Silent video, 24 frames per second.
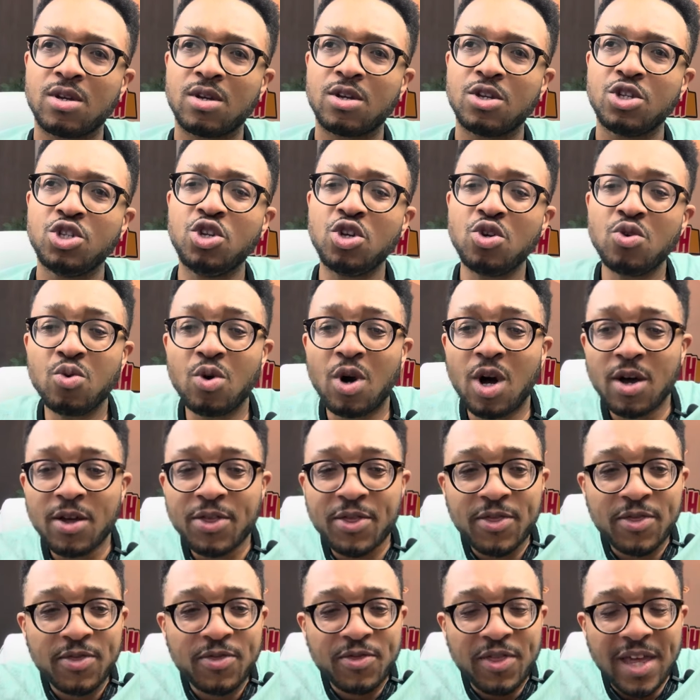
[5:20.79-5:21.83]
You are
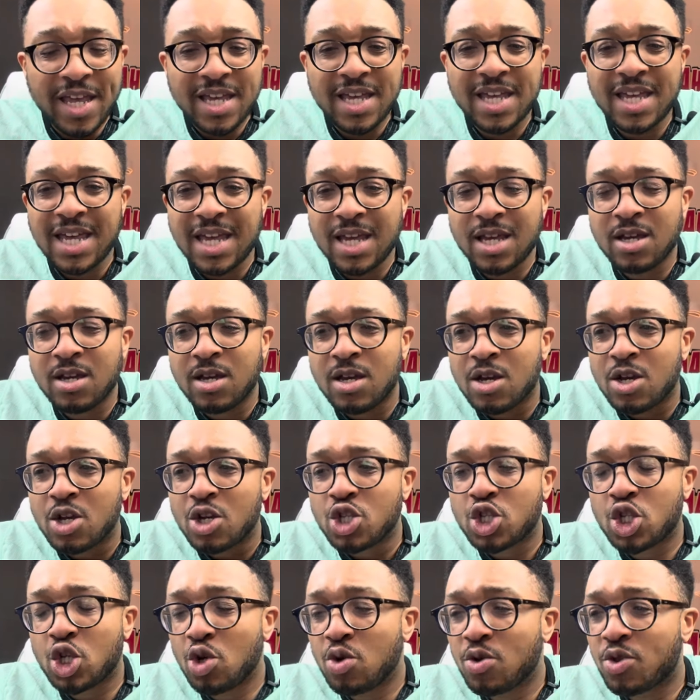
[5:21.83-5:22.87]
thinking
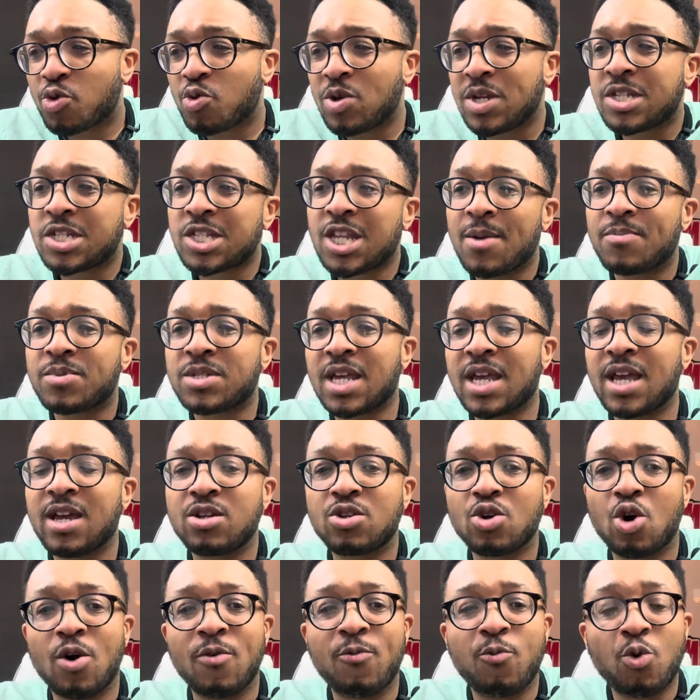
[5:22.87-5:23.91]
2-3 steps ahead
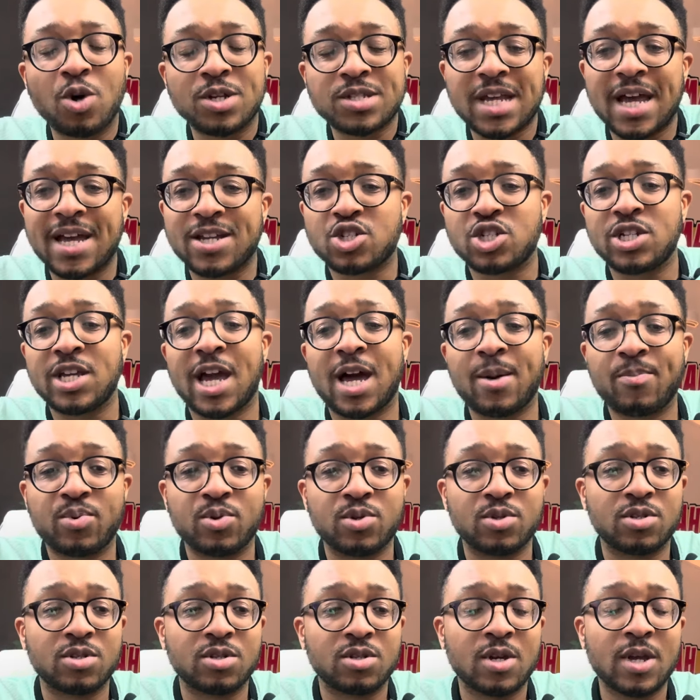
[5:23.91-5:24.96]
of what's actually
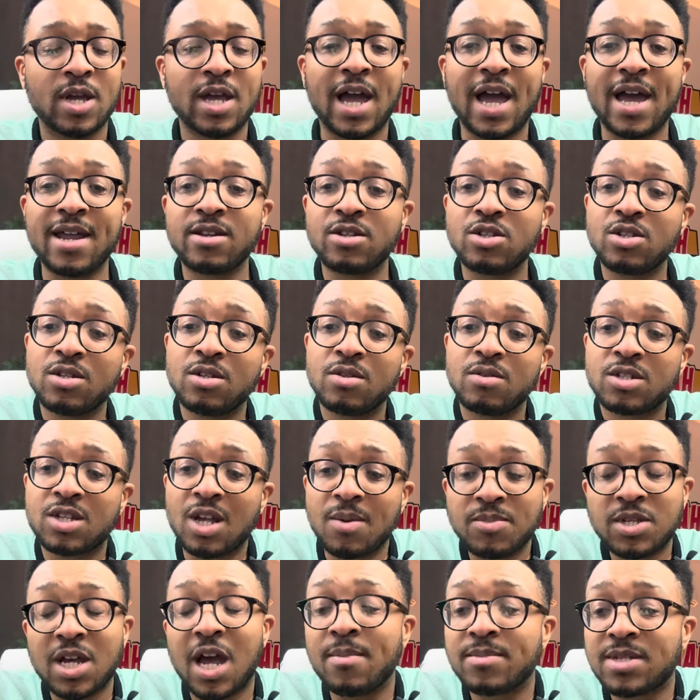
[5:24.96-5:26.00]
happened. And
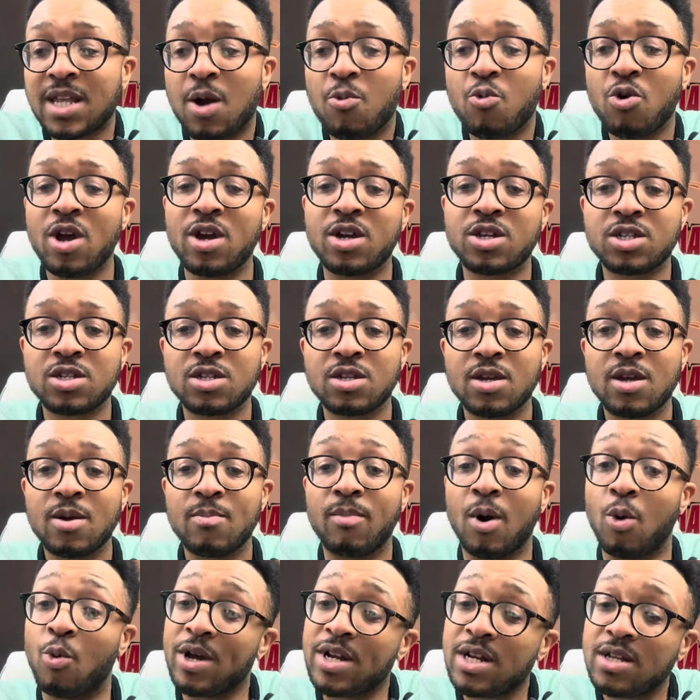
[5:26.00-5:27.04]
sometimes that works. But
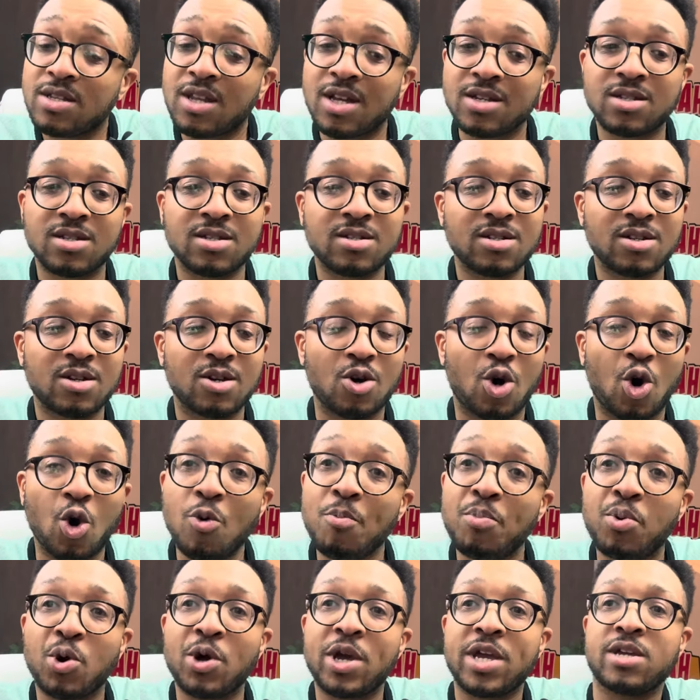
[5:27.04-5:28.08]
when it doesn't, oh
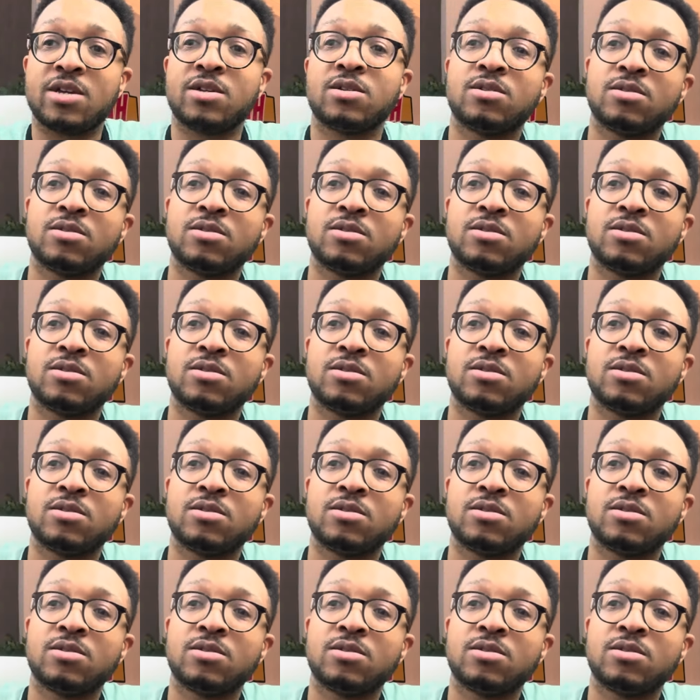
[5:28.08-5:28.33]
boy.